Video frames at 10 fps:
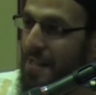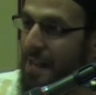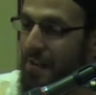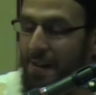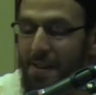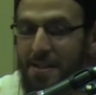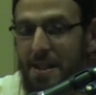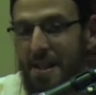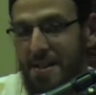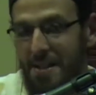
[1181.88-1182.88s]
he's hearing this,
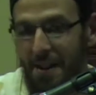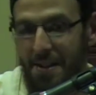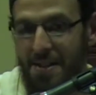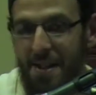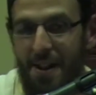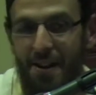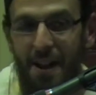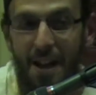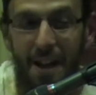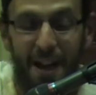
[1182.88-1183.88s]
and his son is
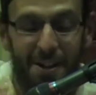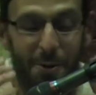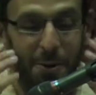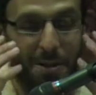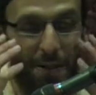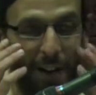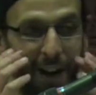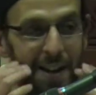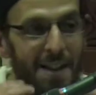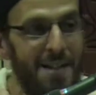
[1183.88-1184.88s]
there, and Yusuf
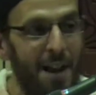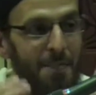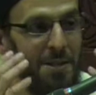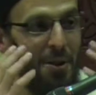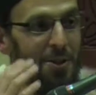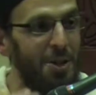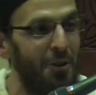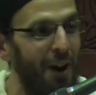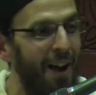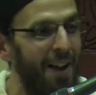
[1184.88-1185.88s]
alayhi salam starts
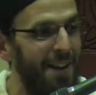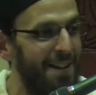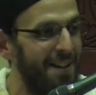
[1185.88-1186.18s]
crying.